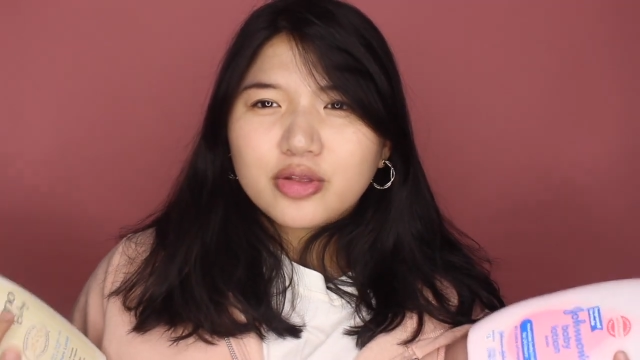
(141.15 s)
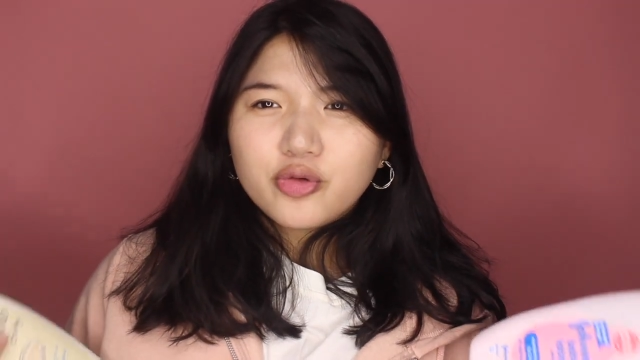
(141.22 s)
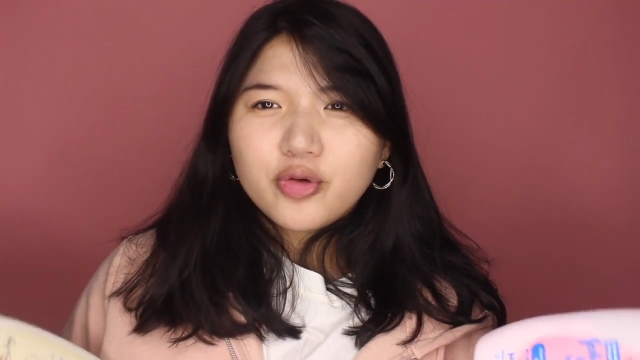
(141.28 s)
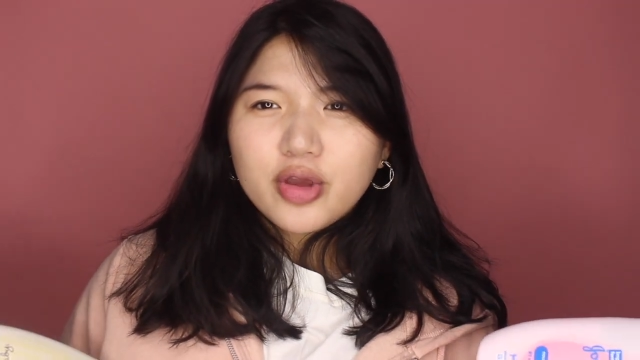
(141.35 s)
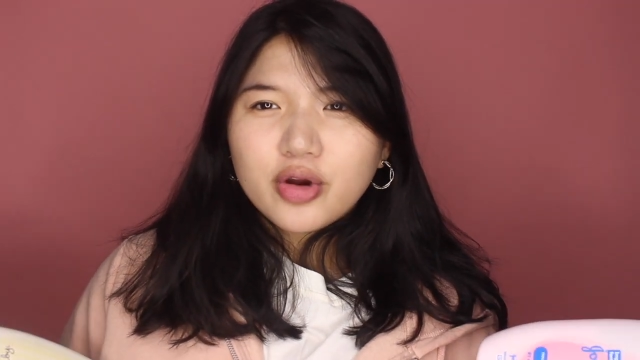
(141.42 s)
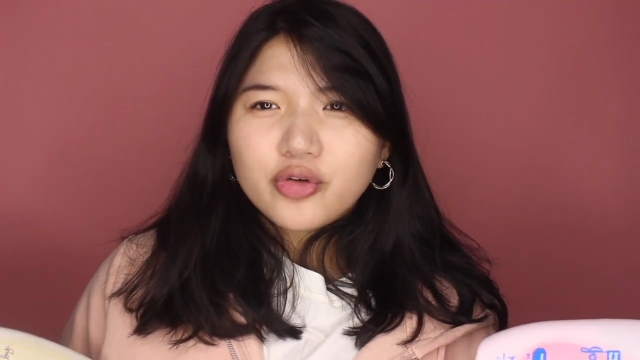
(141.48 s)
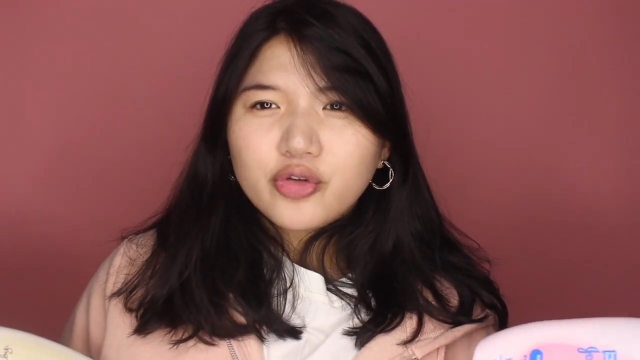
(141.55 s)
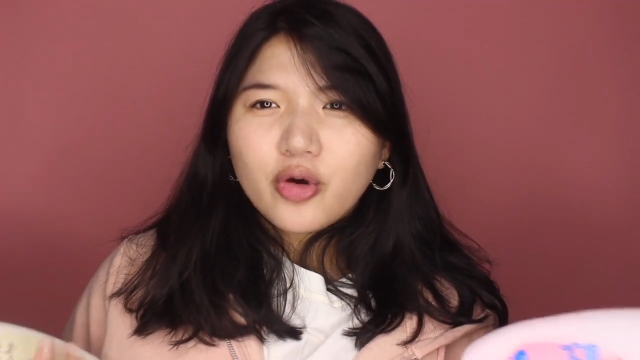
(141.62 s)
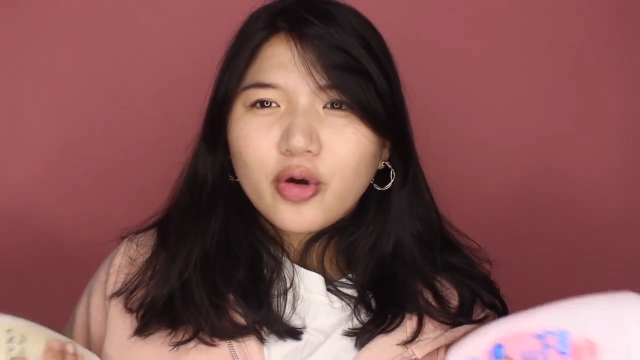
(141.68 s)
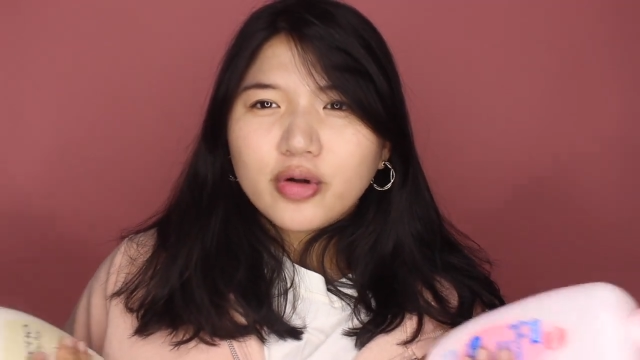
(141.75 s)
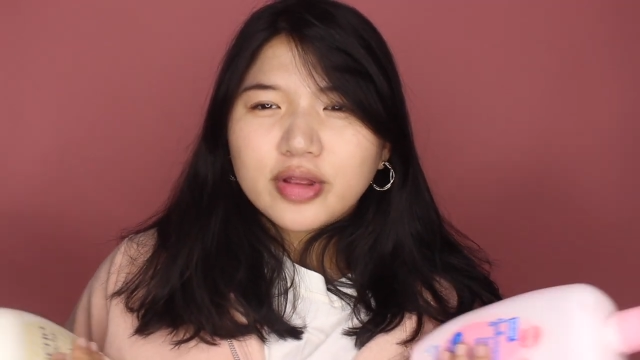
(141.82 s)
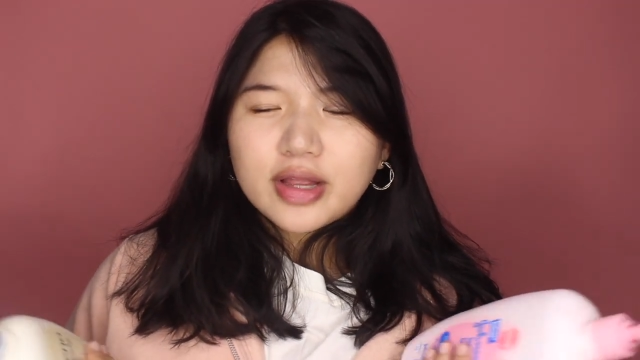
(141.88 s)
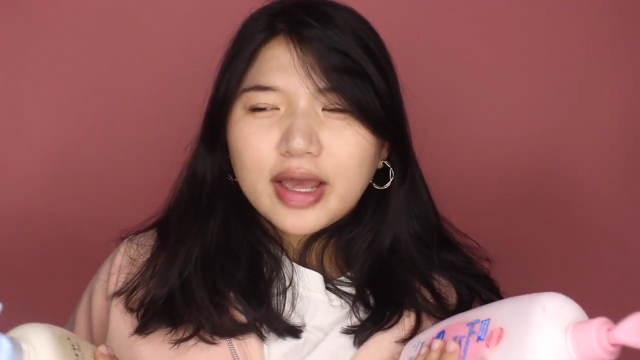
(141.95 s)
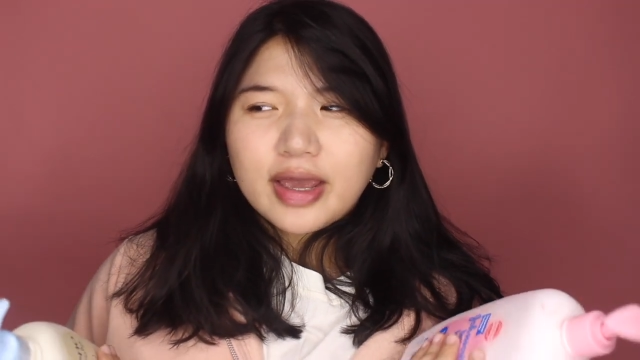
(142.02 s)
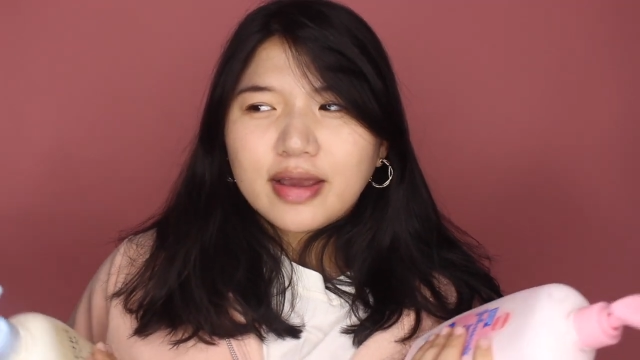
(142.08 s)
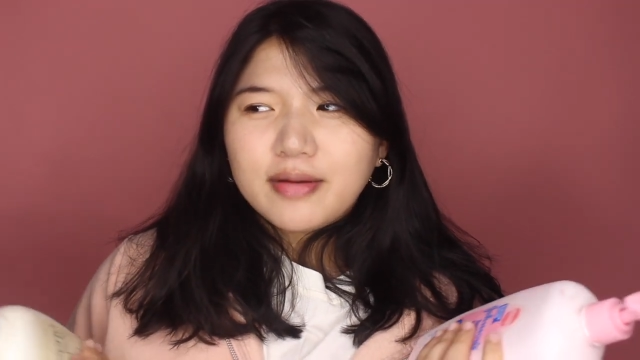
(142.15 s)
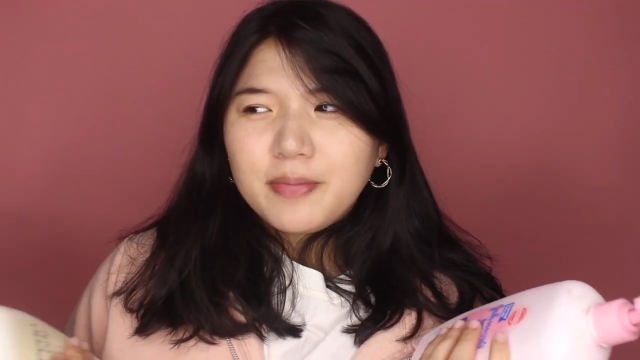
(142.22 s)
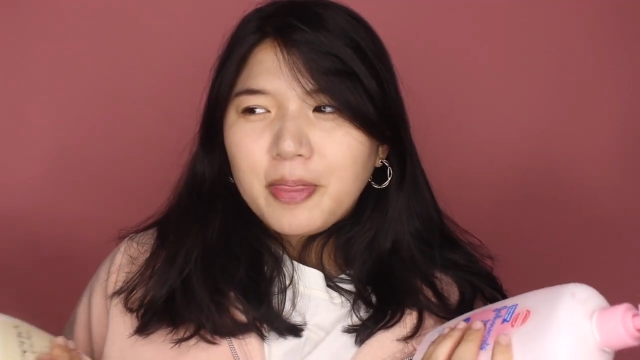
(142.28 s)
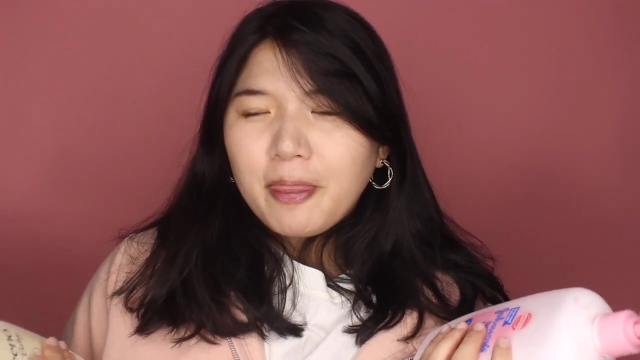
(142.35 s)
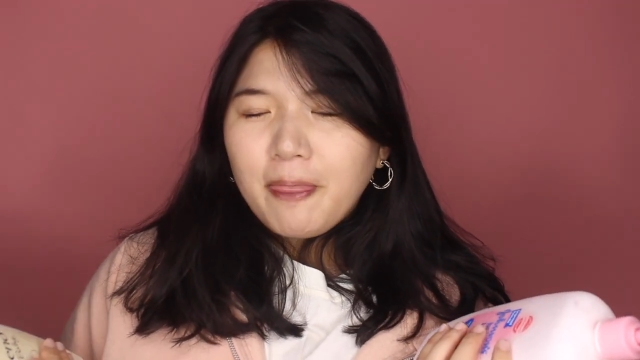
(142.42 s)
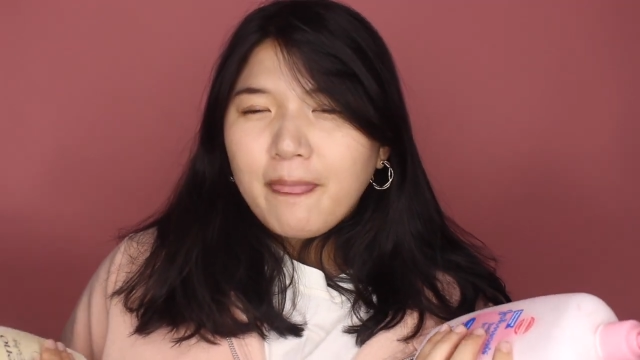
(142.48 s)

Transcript: 2 years old like